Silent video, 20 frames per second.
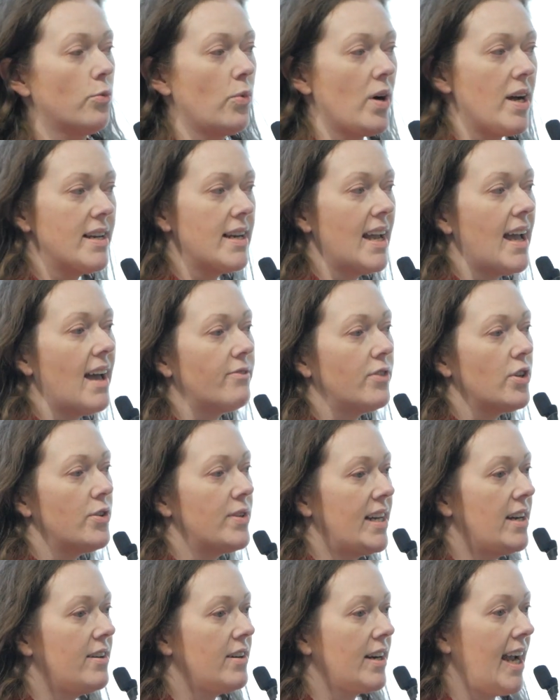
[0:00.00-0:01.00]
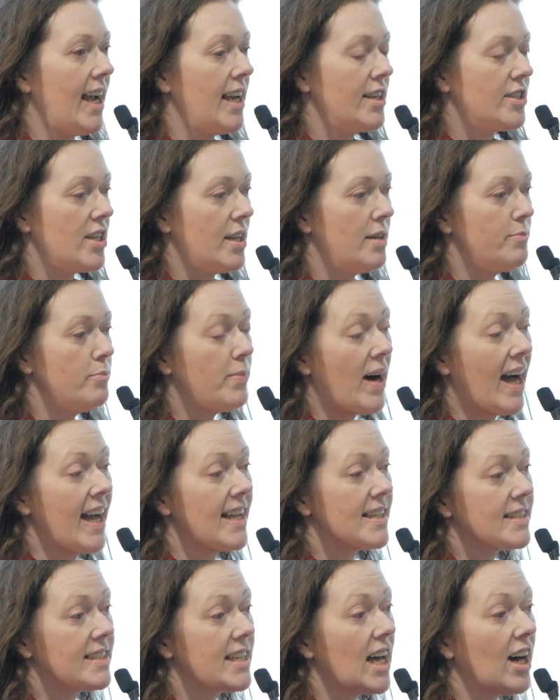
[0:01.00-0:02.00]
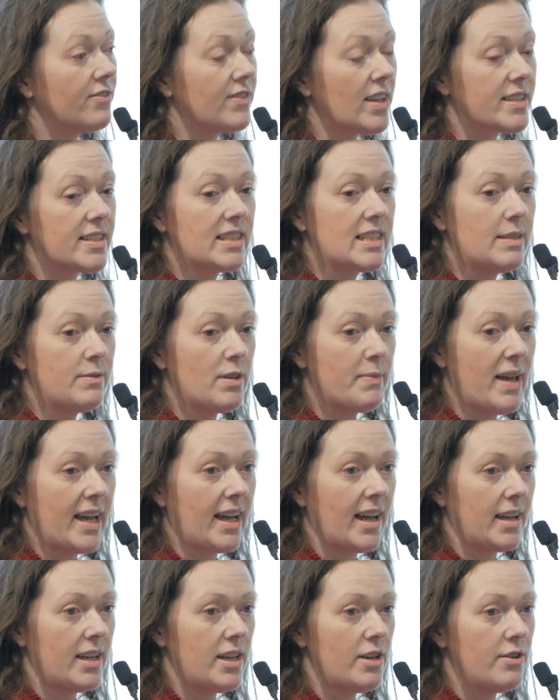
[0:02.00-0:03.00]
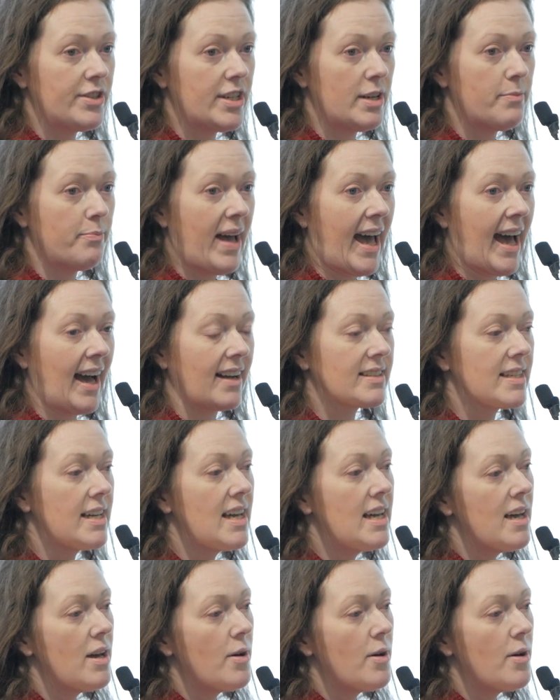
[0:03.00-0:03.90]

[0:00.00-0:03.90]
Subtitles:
So one effluent irrigation by itself doesn't seem to make a huge impact.